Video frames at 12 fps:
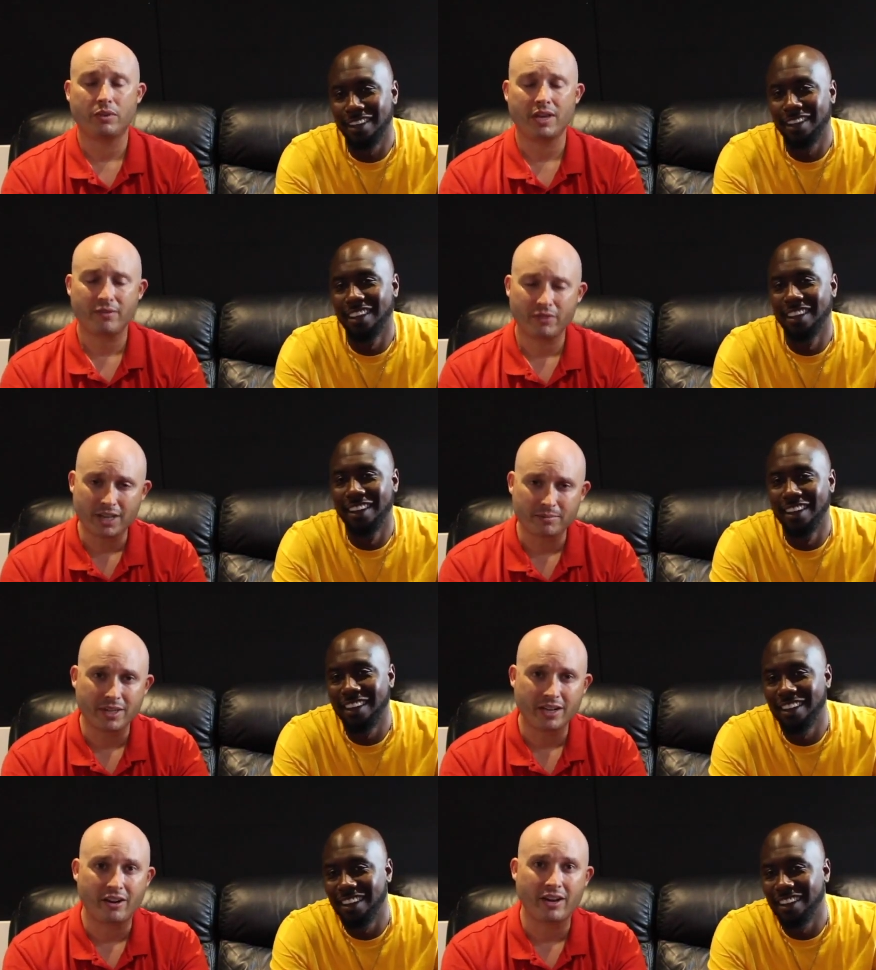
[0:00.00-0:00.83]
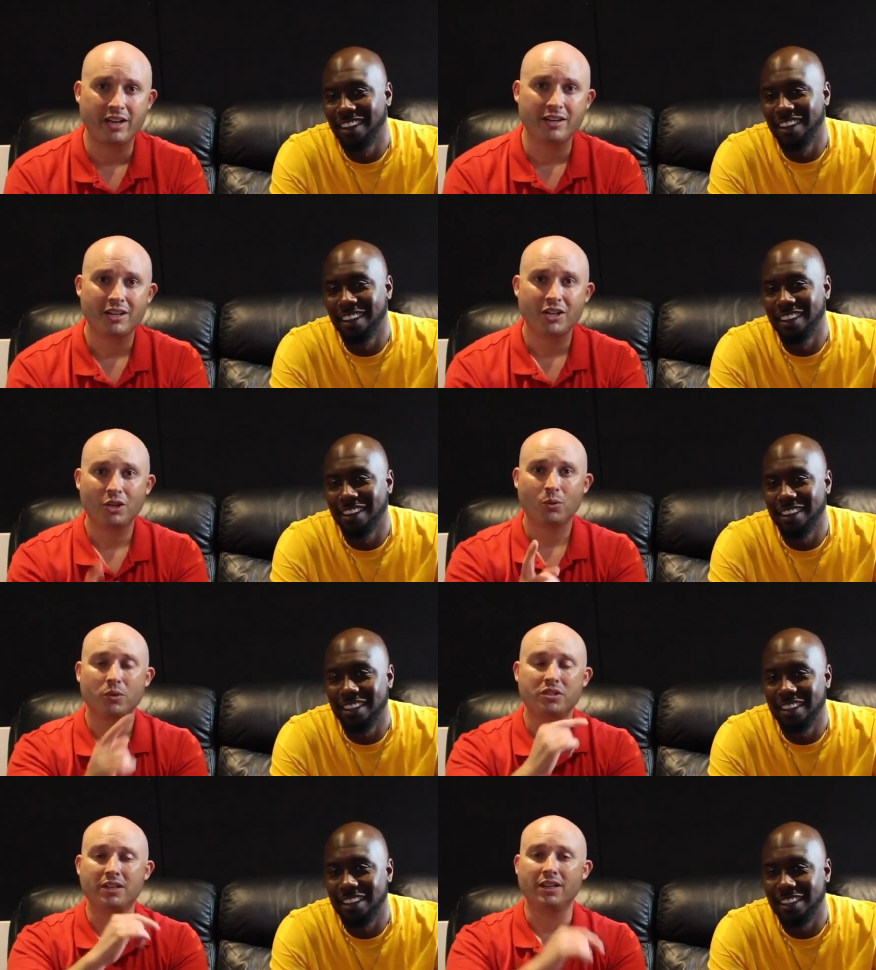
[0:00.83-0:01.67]
Speaker 1: We thank you for time. Take care, and
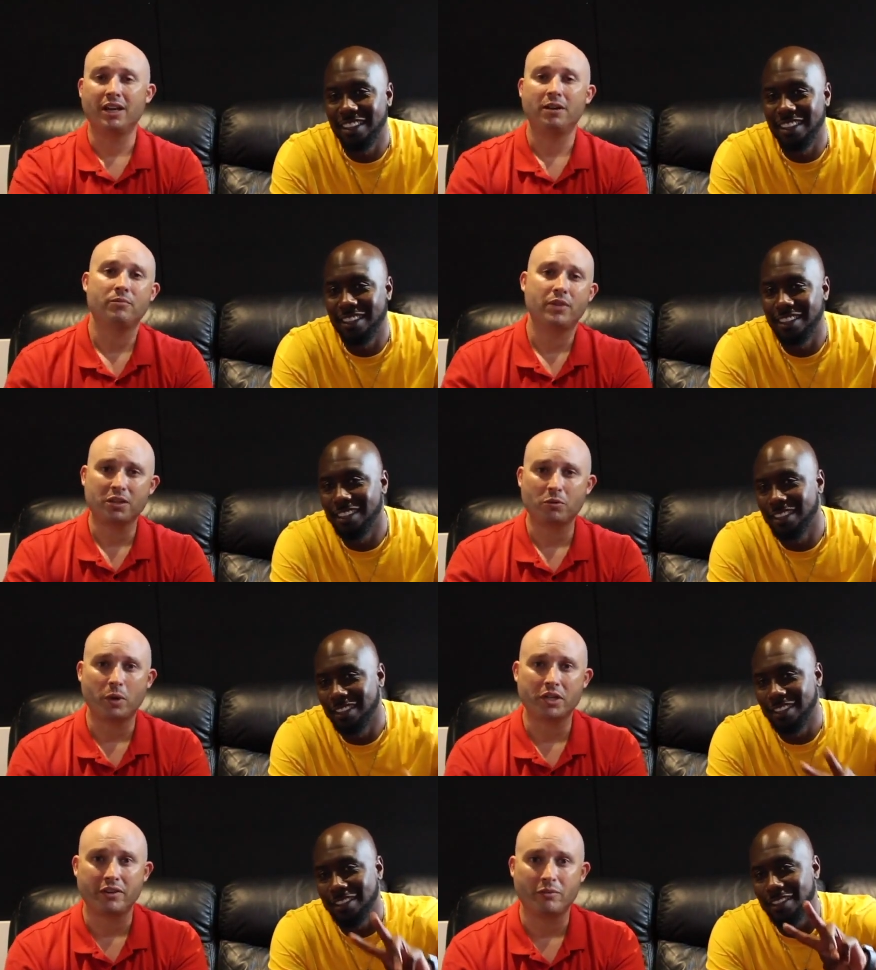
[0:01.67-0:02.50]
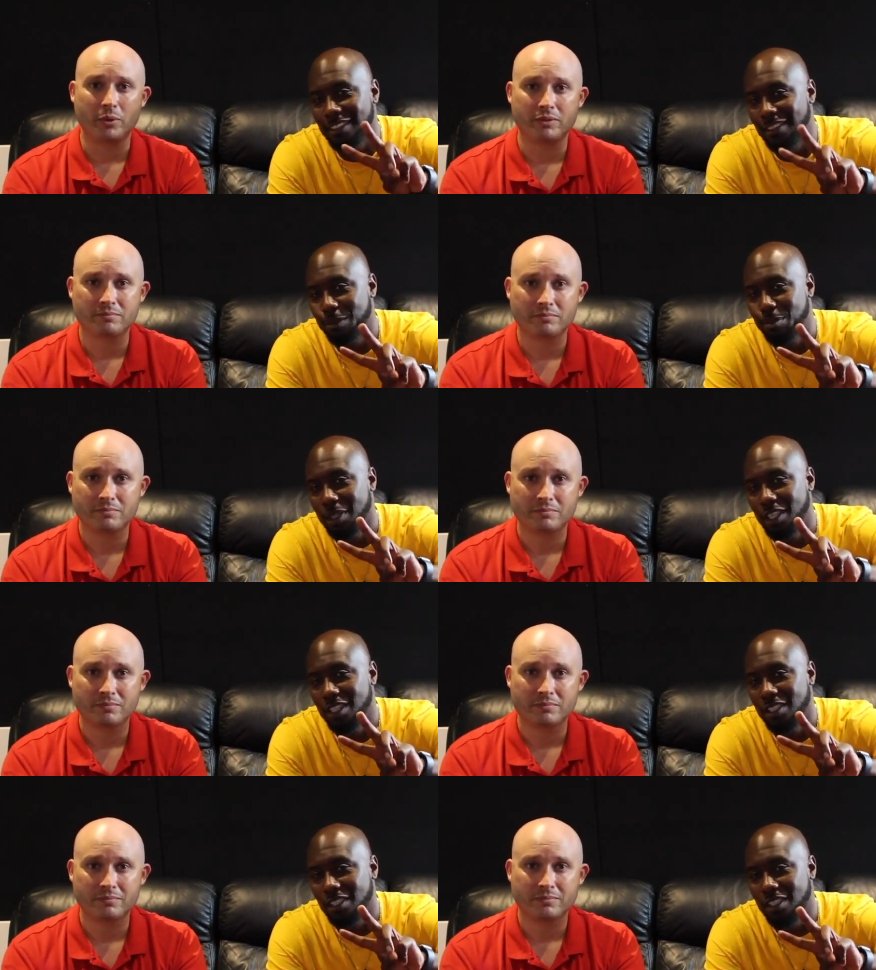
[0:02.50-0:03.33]
we'll see you later. Thanks for watching, everyone.
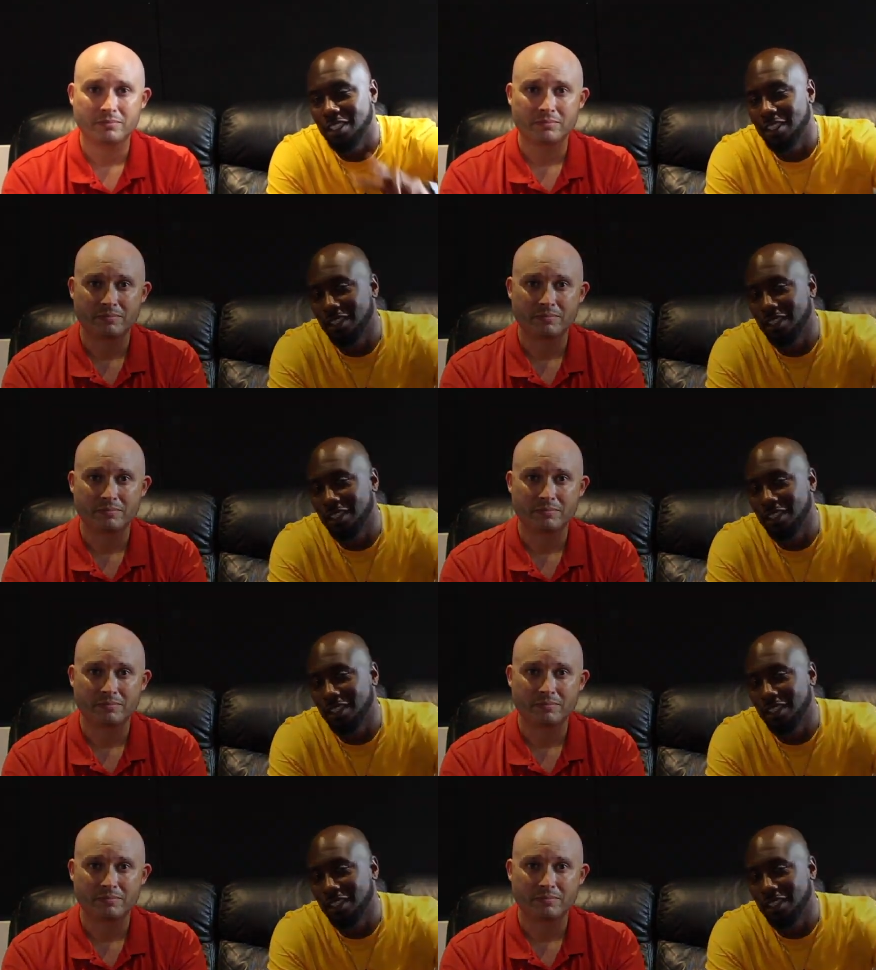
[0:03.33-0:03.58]
Peace.